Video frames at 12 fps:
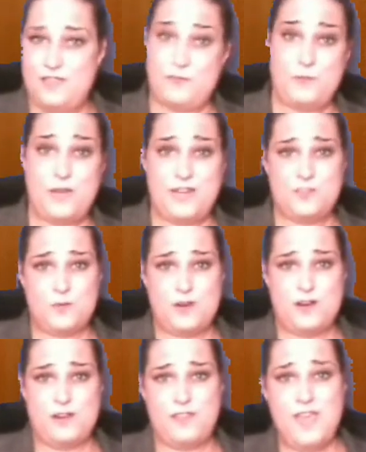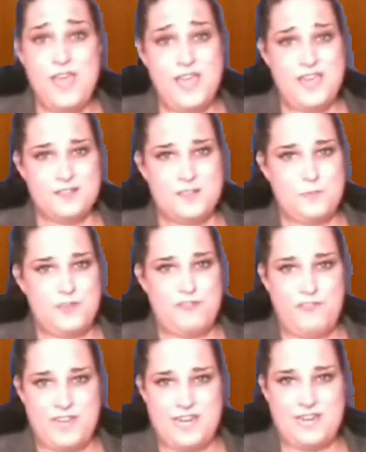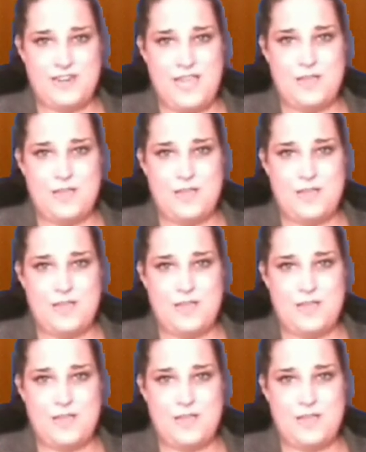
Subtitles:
And for what it's worth, here's a befitting